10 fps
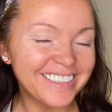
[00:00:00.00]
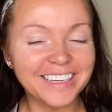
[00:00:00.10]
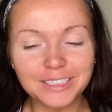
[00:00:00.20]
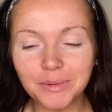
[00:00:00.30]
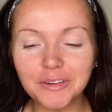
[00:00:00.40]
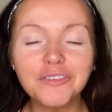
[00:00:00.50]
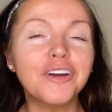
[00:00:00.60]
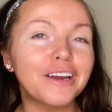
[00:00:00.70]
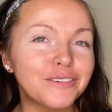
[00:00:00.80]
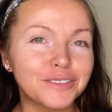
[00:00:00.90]
It's been
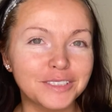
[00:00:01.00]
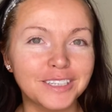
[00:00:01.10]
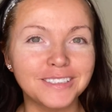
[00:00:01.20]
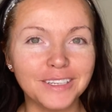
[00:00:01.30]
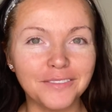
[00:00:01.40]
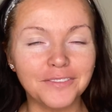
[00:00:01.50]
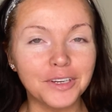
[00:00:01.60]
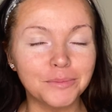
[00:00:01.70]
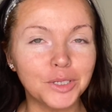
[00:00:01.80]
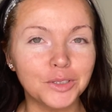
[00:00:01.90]
forever since I've
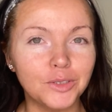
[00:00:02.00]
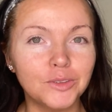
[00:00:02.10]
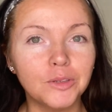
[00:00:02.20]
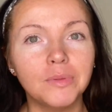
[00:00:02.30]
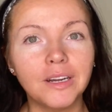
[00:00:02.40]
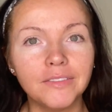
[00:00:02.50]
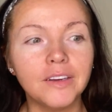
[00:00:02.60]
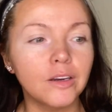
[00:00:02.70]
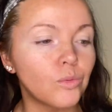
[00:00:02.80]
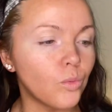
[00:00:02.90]
filmed on YouTube, but I
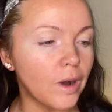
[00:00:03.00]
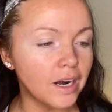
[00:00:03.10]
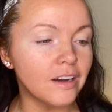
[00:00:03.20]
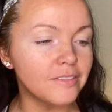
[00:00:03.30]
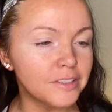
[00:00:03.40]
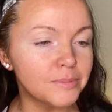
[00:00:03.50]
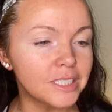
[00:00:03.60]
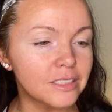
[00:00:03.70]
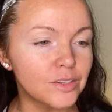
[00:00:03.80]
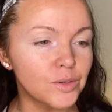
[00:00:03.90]
figured why not film
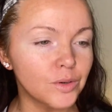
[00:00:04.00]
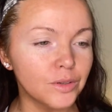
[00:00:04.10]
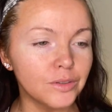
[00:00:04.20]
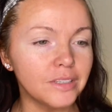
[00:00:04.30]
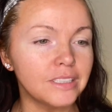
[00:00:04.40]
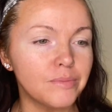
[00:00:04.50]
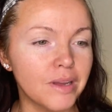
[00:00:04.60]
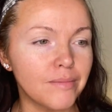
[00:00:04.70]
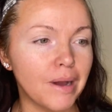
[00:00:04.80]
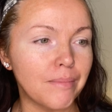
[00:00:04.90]
this tutorial? It's
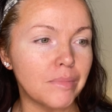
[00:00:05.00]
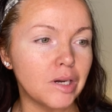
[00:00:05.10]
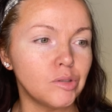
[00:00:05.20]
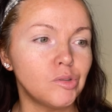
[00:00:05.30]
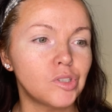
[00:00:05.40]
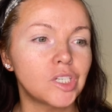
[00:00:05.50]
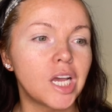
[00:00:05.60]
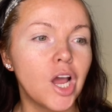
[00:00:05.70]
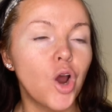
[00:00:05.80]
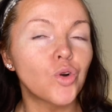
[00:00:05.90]
been my most
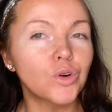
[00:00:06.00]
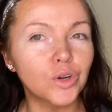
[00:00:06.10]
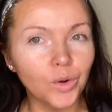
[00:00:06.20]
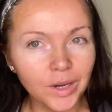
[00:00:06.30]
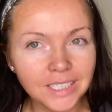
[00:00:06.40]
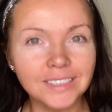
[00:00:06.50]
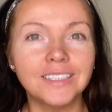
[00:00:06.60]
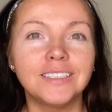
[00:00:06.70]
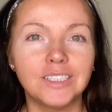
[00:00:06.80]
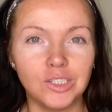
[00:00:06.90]

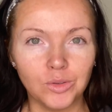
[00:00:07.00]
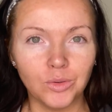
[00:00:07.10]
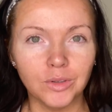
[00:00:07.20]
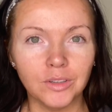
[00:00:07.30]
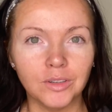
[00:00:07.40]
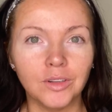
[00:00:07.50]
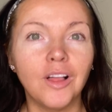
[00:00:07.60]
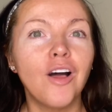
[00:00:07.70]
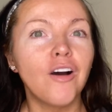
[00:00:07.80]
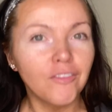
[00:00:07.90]
requested tutorial
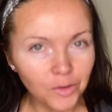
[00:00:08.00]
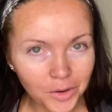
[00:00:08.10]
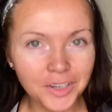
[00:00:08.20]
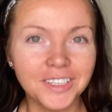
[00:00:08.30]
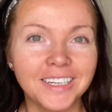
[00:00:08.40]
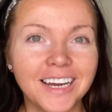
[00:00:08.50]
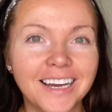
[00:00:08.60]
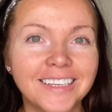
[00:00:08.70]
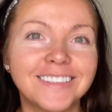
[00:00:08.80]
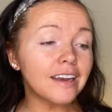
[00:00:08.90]
for hooded eyes.